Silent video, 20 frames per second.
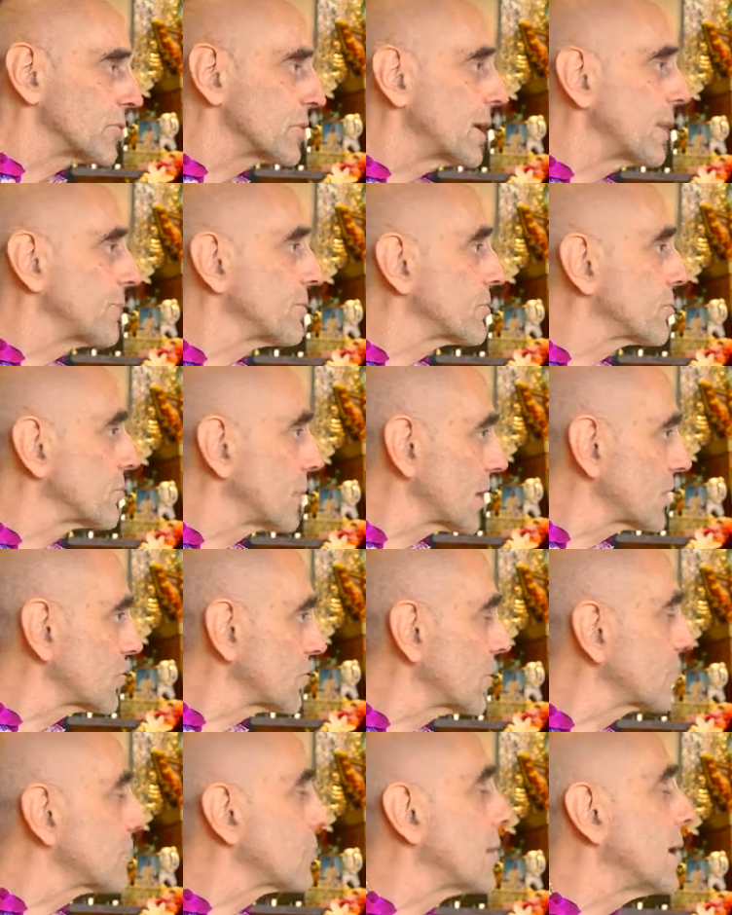an
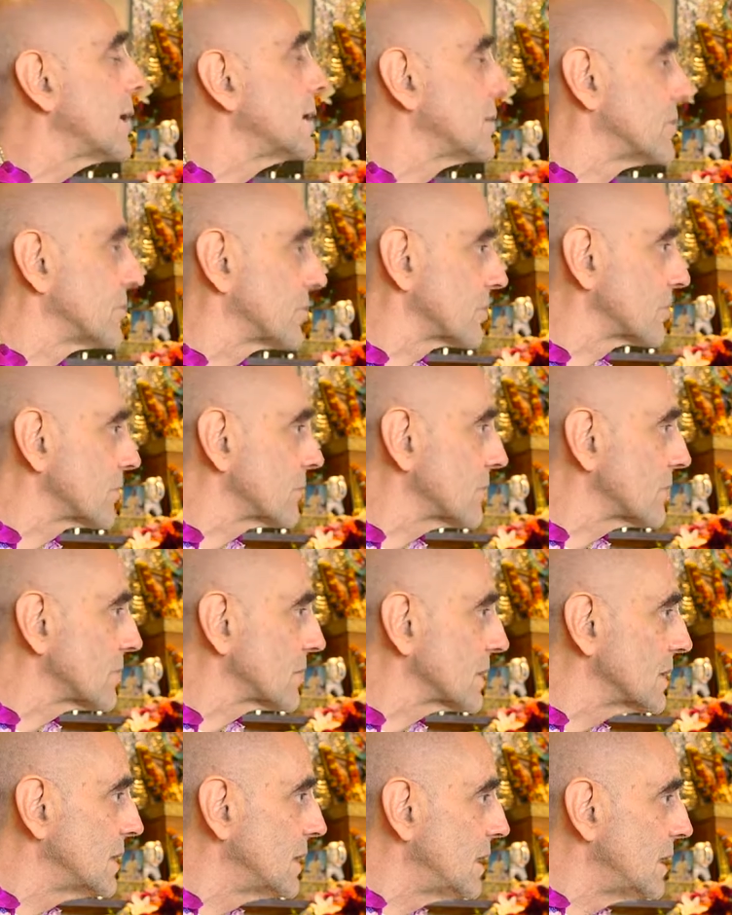infrastructure of trains.
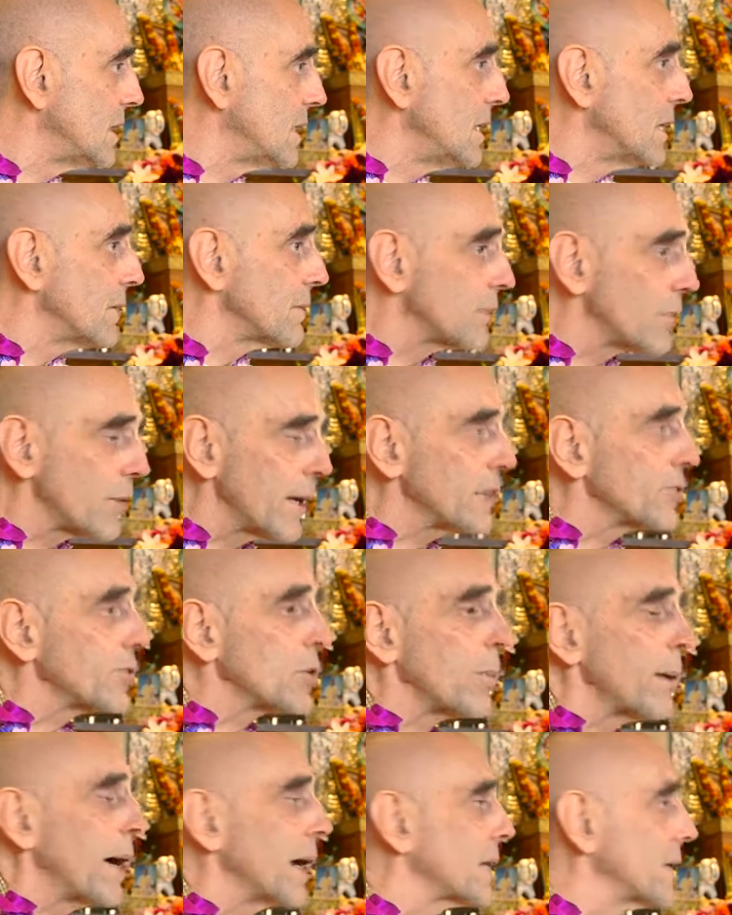The trains
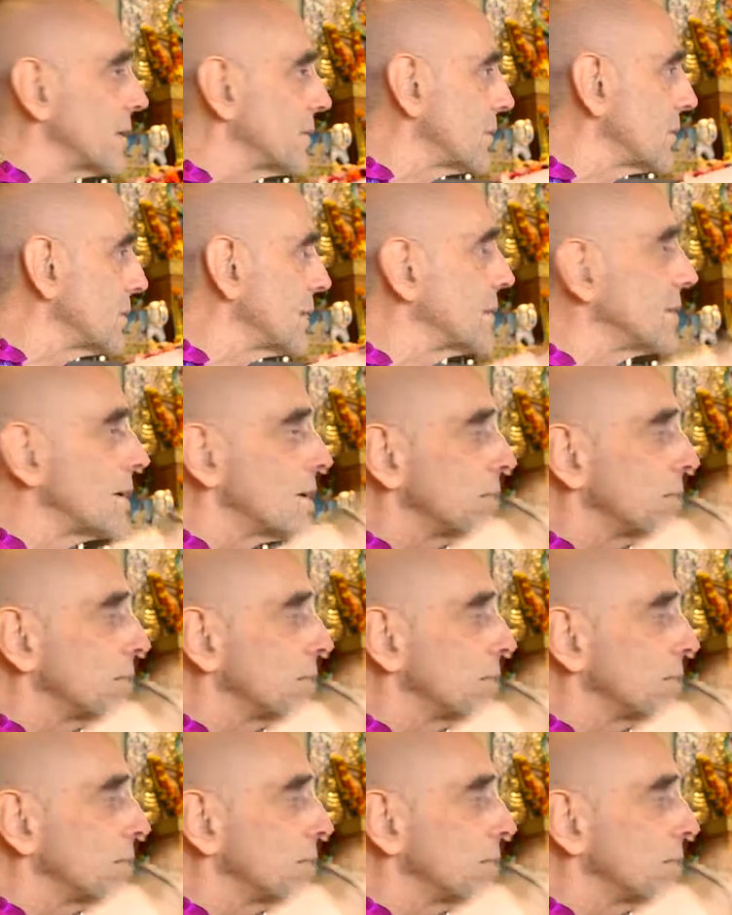go back in there; they're